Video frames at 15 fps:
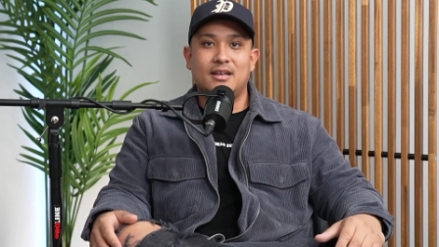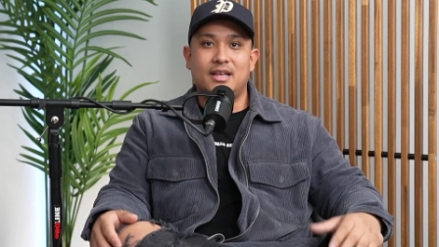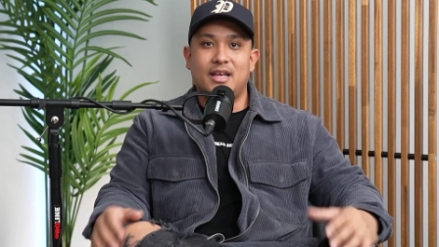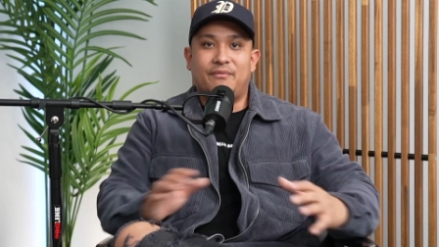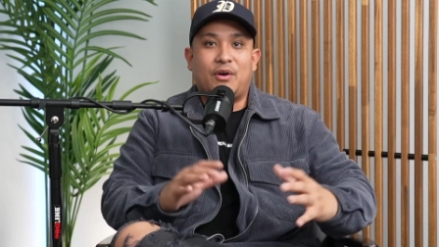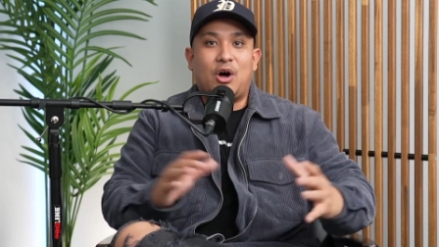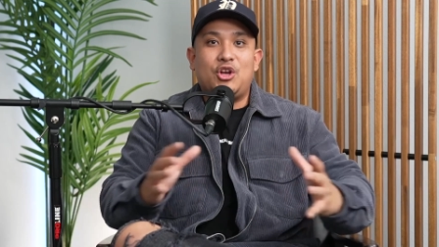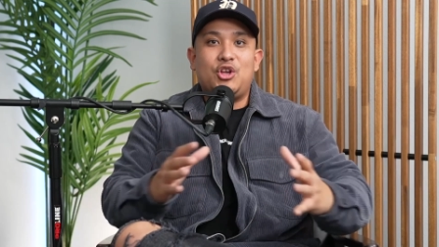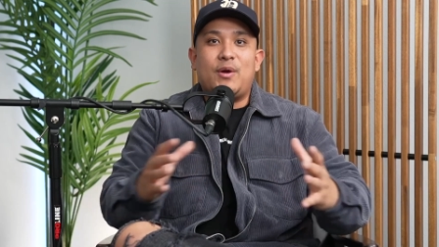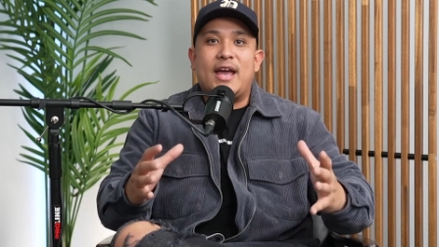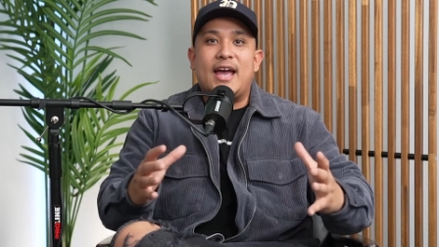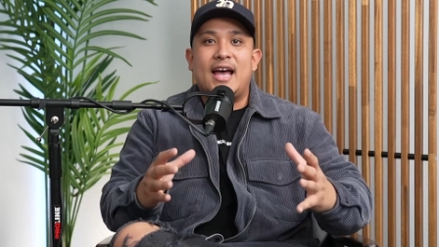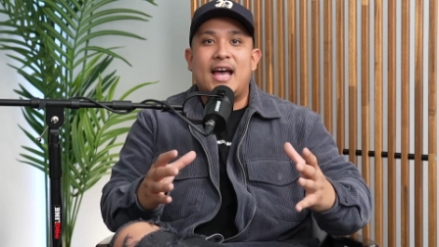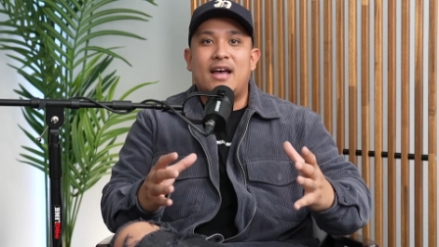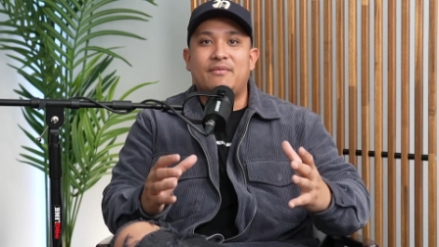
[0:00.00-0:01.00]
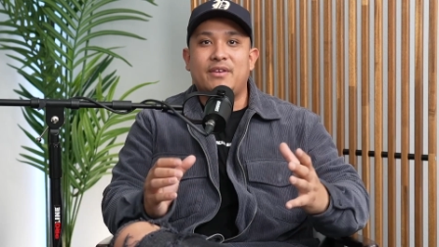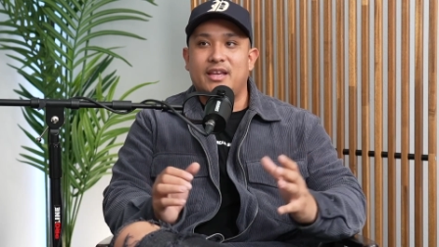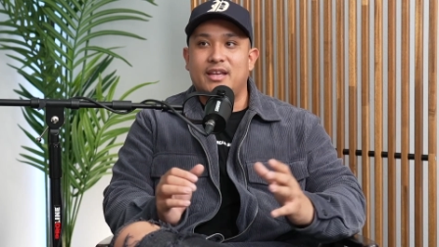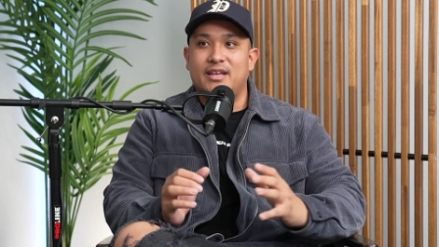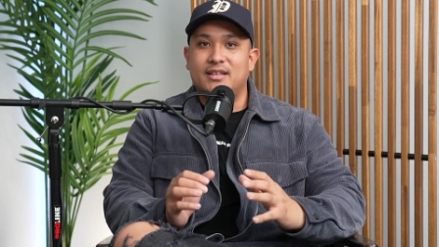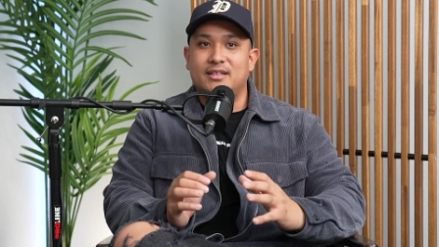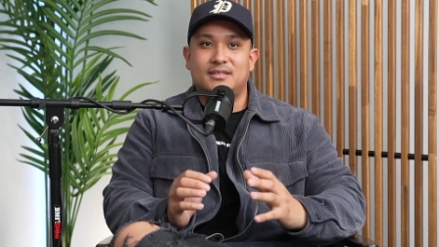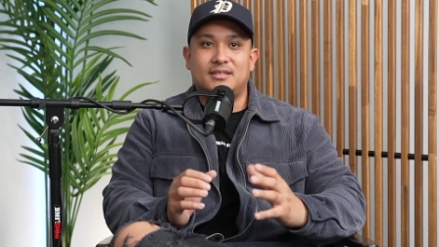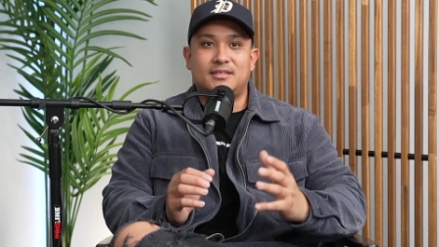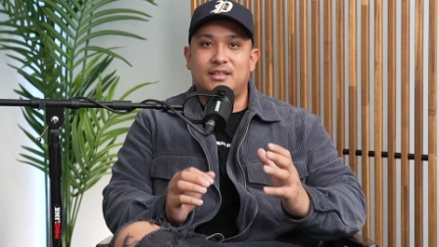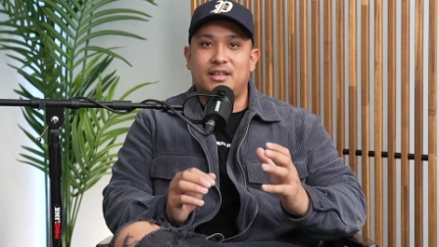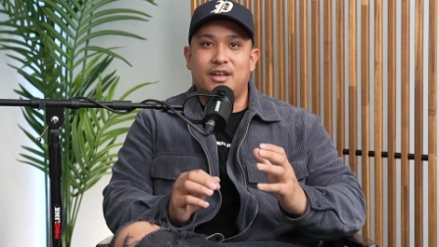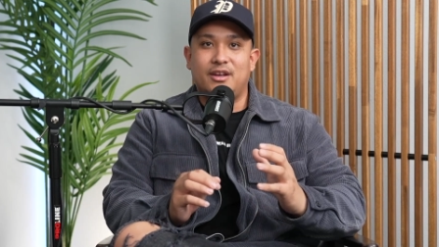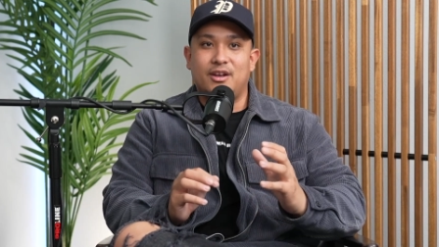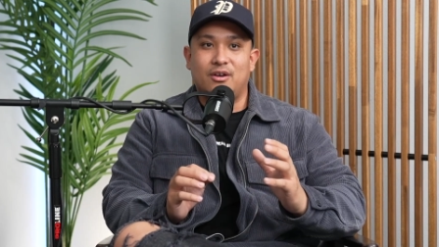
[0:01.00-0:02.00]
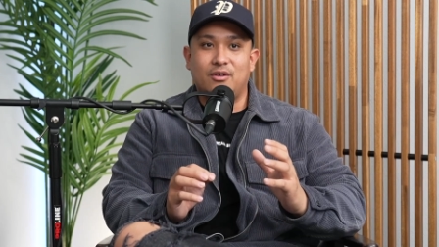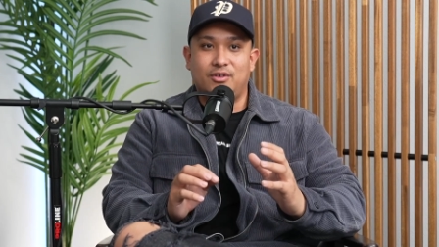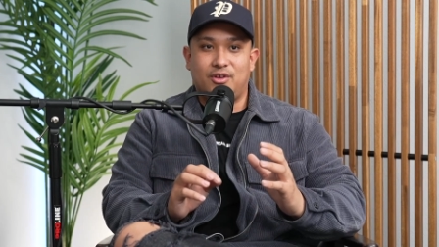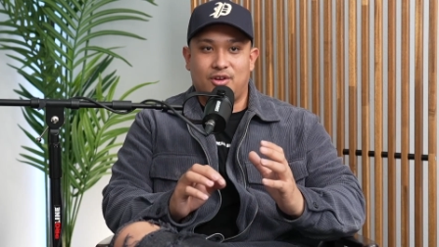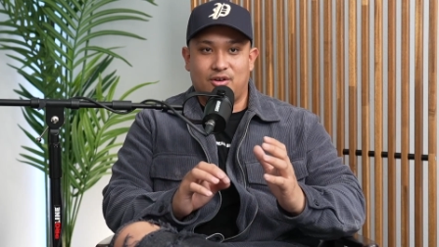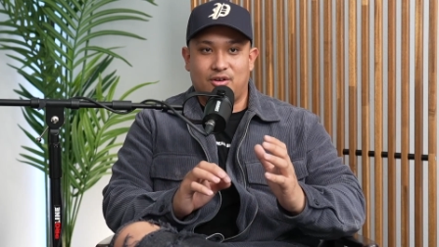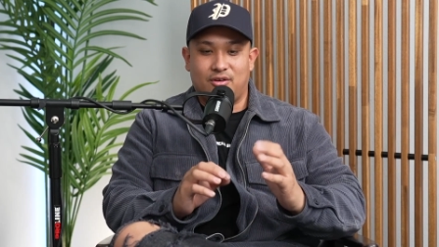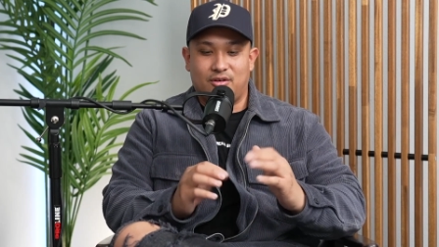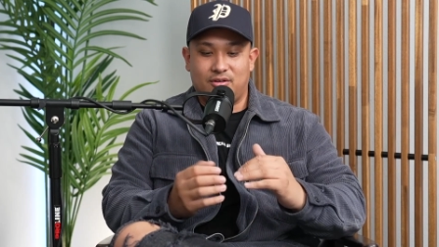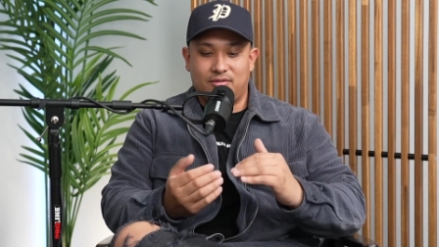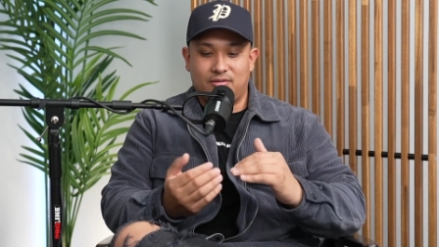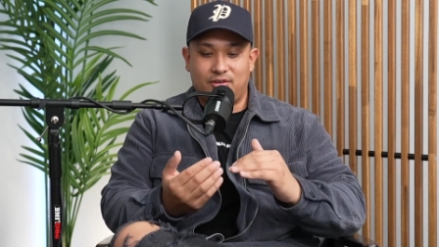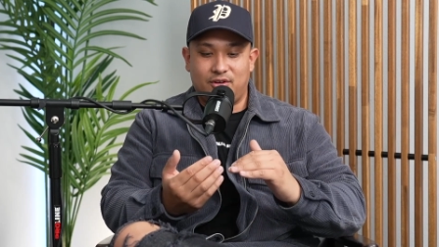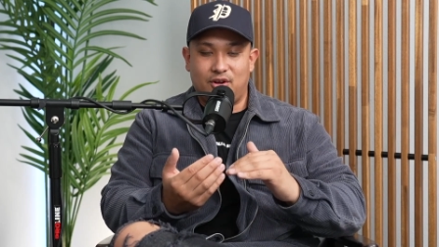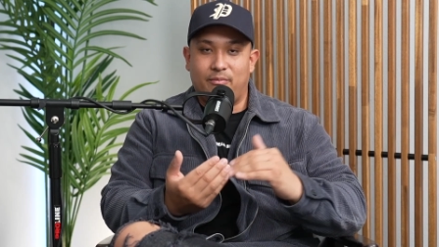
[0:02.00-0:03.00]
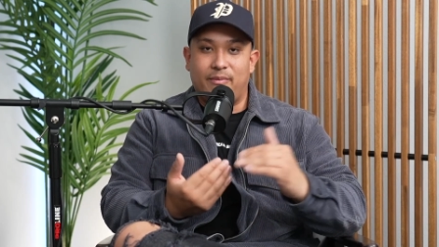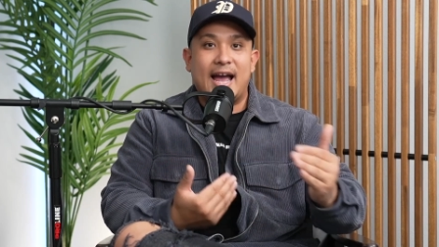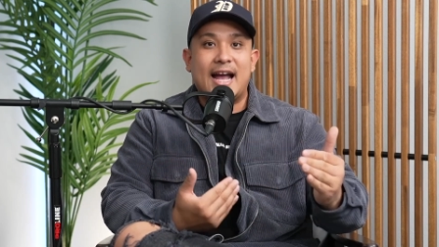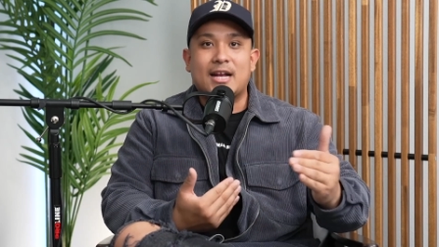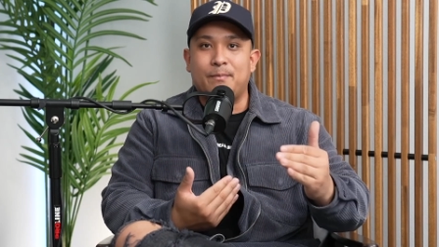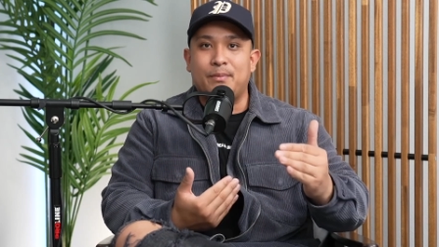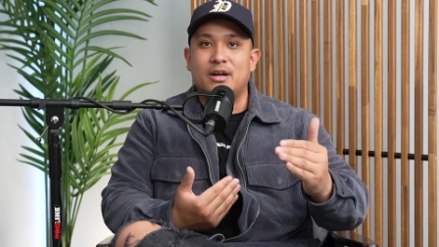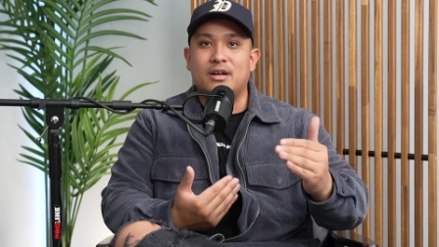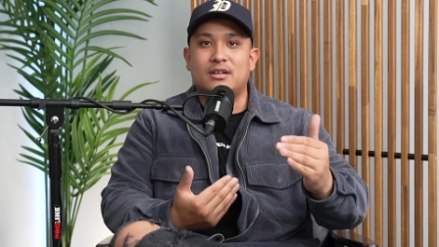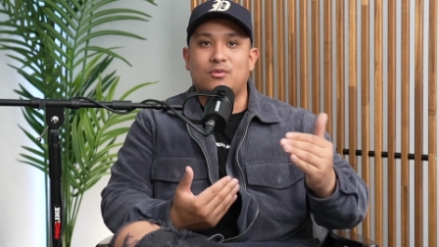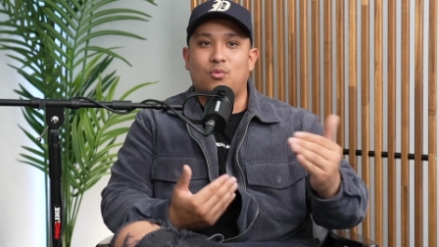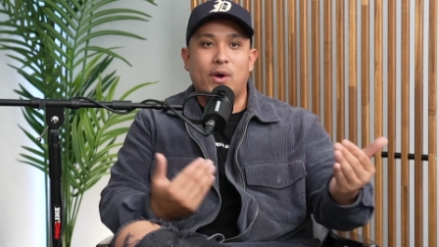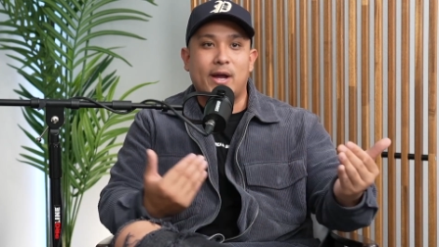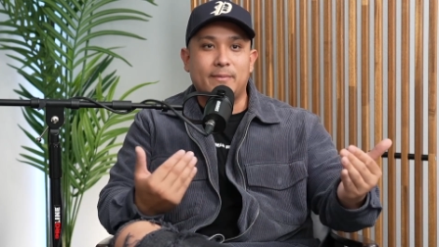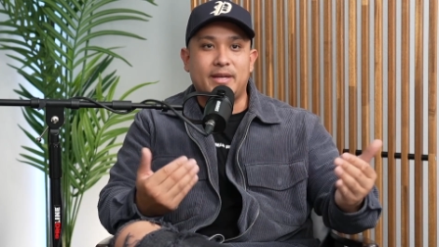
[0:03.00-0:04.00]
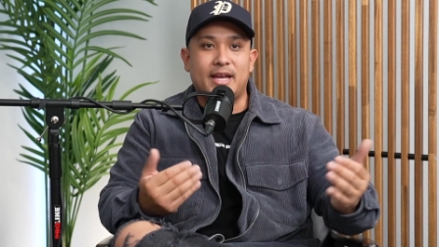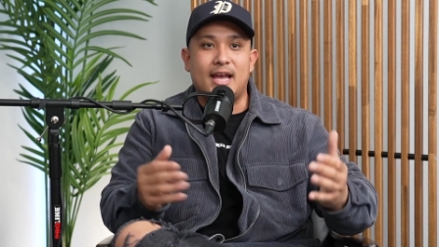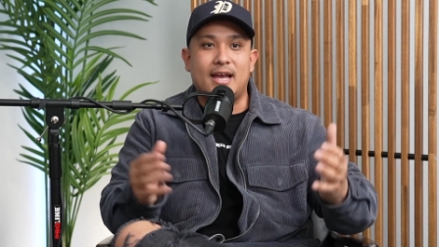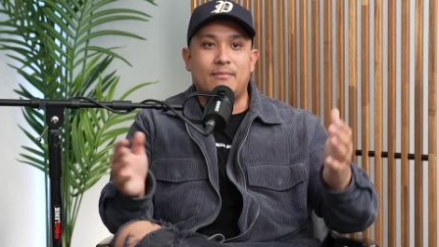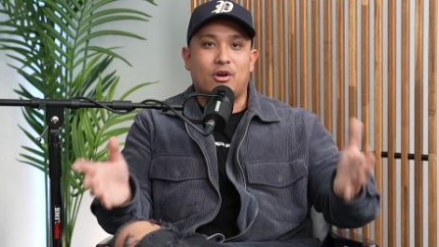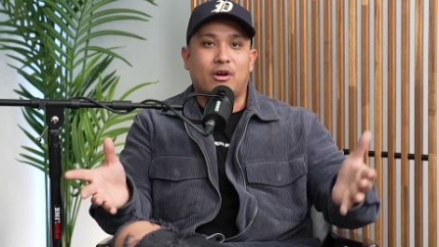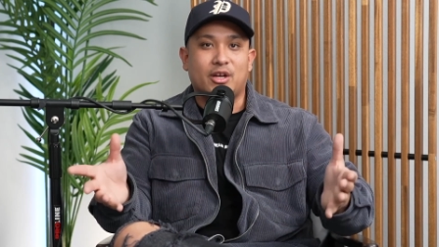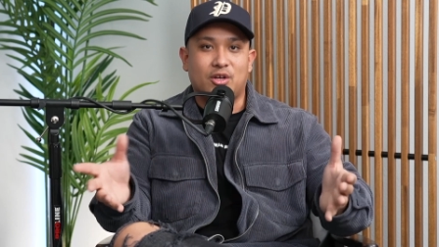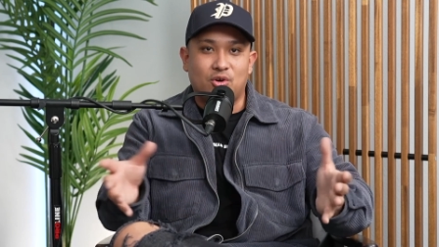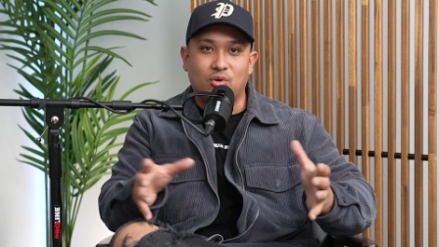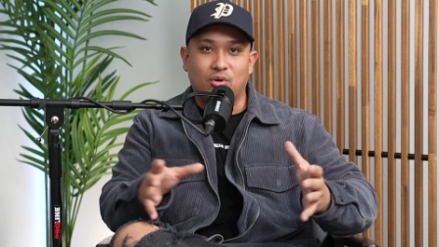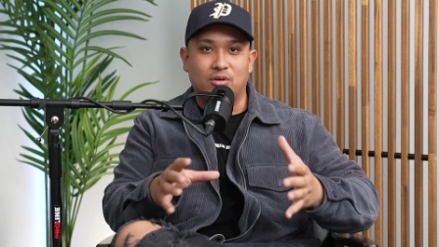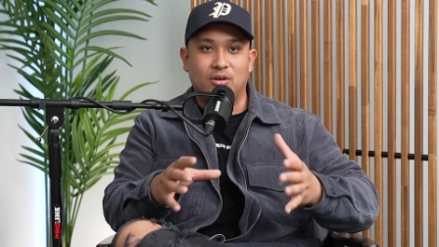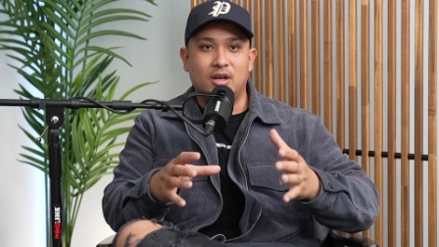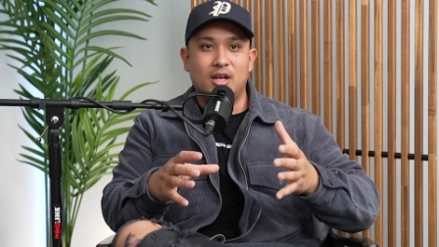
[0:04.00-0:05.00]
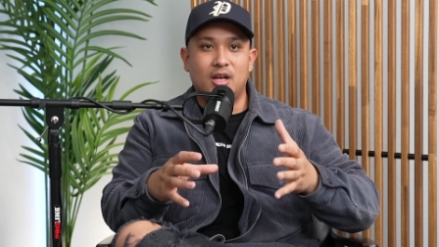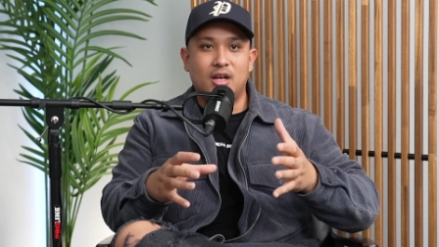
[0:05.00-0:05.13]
if all you have is you know your your macbook webcam all right cool